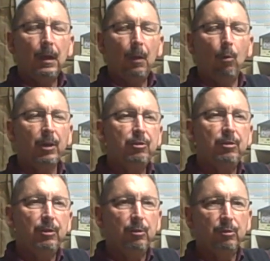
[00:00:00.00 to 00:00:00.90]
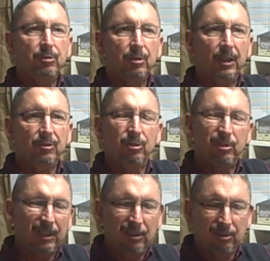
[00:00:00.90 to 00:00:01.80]
I wanted you to use
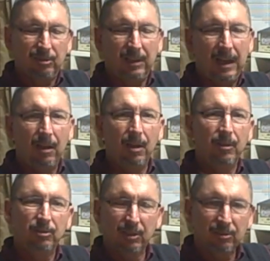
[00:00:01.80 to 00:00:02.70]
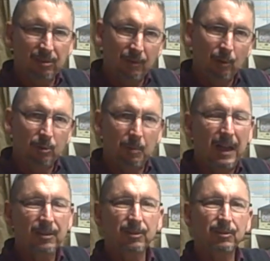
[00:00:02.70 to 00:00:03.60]
six of those
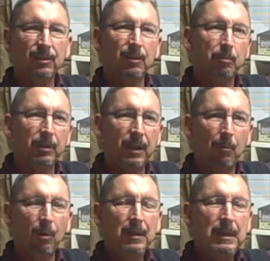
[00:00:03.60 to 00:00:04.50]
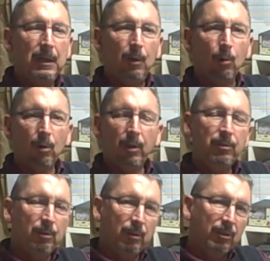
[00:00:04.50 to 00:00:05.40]
boxes in the preamble. We're
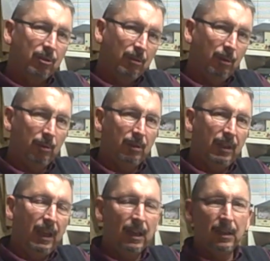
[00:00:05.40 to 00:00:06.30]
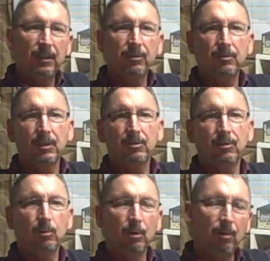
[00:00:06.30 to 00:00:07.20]
going to exclude the handling
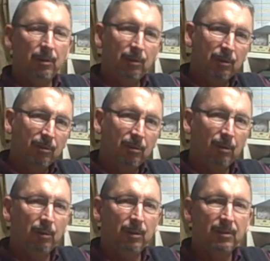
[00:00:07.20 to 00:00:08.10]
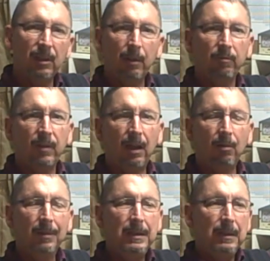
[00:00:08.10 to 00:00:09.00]
instructions. We're going to exclude the time
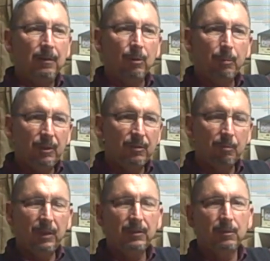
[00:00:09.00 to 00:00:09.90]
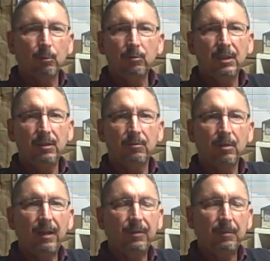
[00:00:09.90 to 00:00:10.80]
file for a piece of basic routine
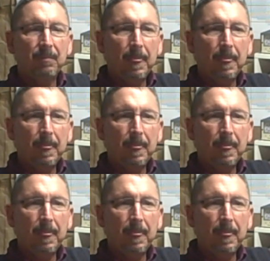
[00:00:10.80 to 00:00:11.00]
traffic.